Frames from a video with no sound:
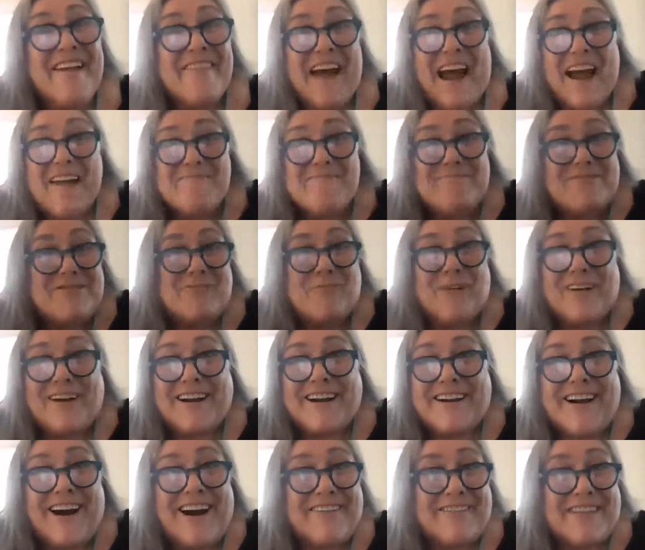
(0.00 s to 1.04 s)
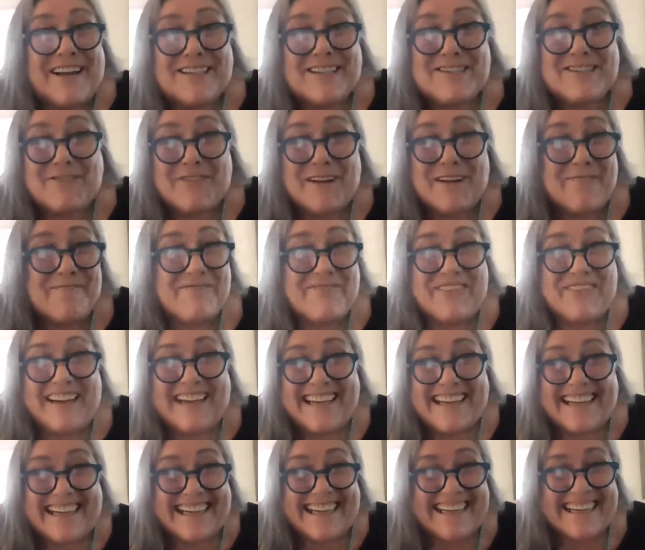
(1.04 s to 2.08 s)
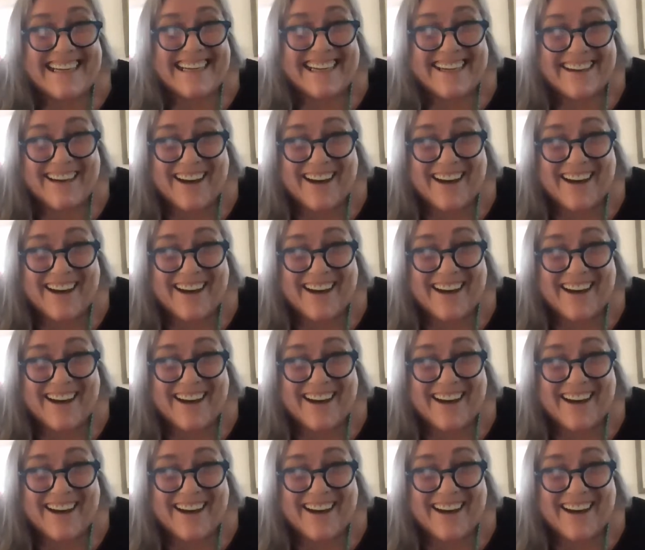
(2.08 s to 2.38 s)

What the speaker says: I swear to God, that's what I'm thinking.